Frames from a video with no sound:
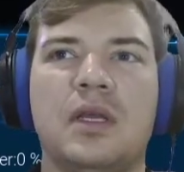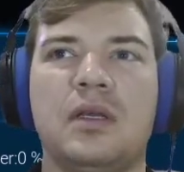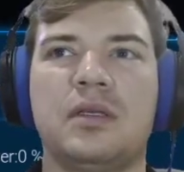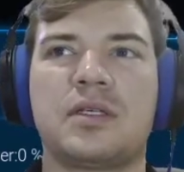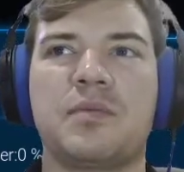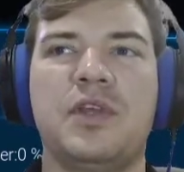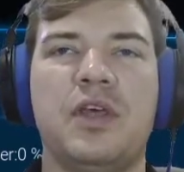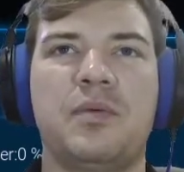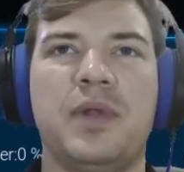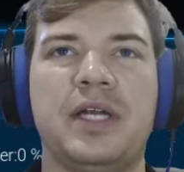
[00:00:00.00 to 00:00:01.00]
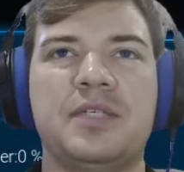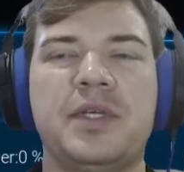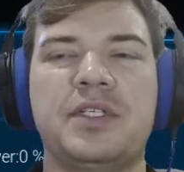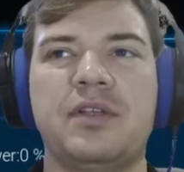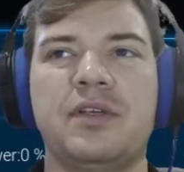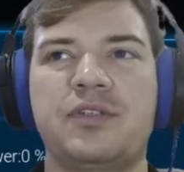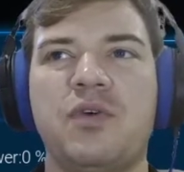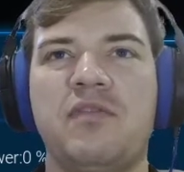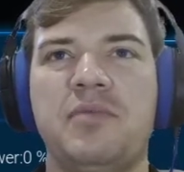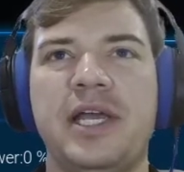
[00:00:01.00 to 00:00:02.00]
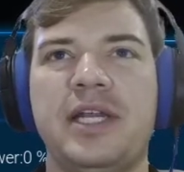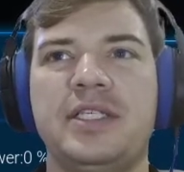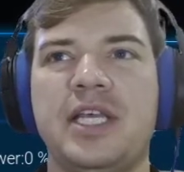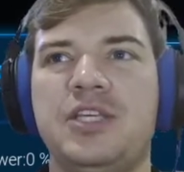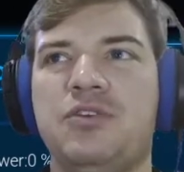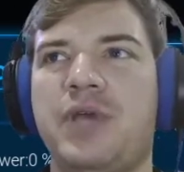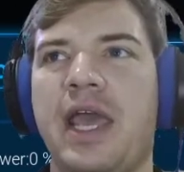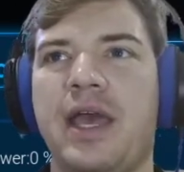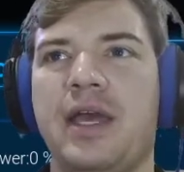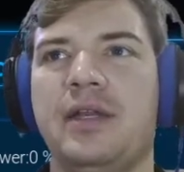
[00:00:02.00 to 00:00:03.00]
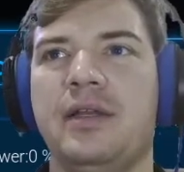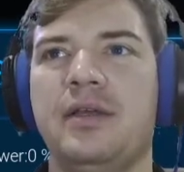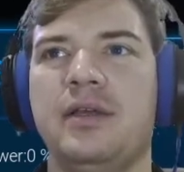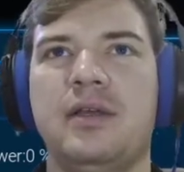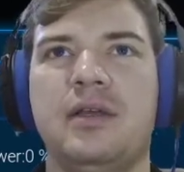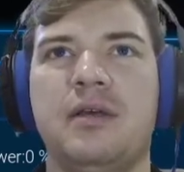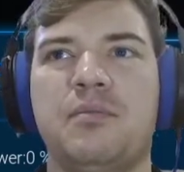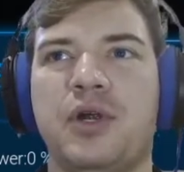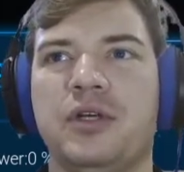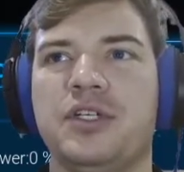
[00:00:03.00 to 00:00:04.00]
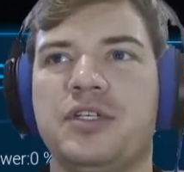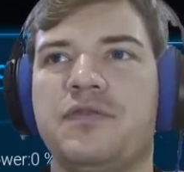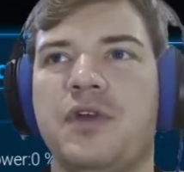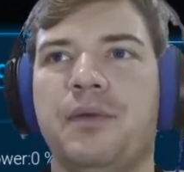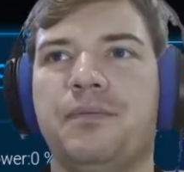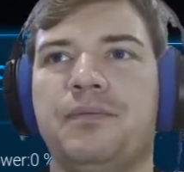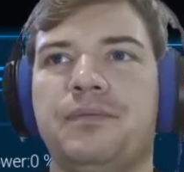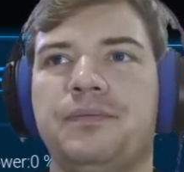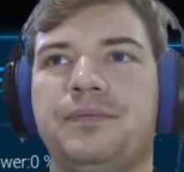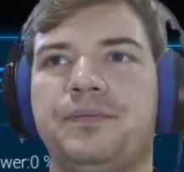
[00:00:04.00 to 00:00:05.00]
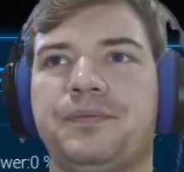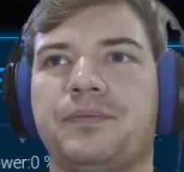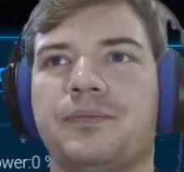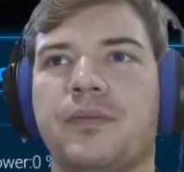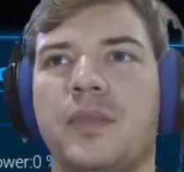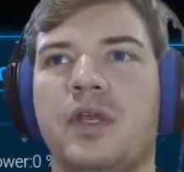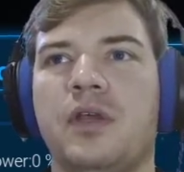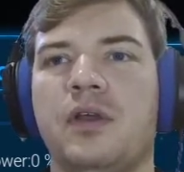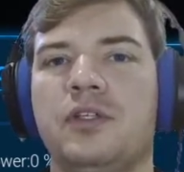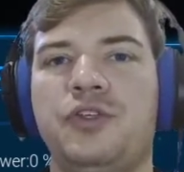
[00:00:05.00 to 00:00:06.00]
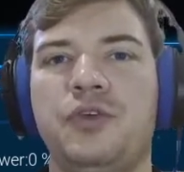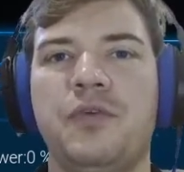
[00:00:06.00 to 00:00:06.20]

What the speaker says: some of the other planets. Basically, there's 12 planets that you can purchase from. 2 of